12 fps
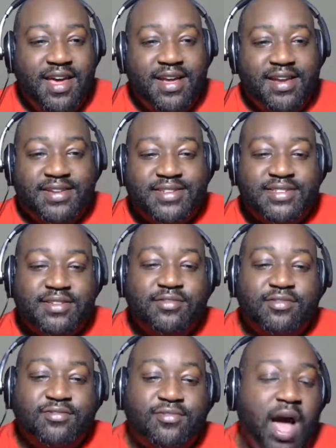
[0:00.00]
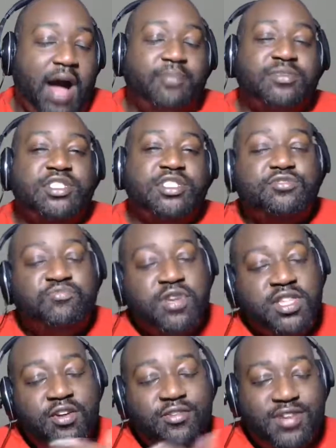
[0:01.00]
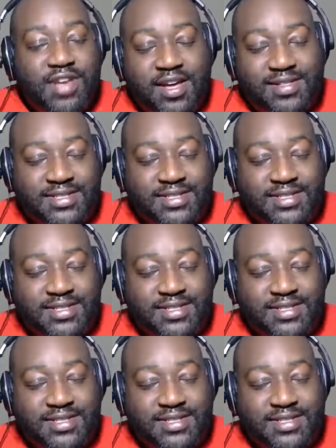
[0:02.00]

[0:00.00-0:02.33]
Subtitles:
and so I'm just really on the other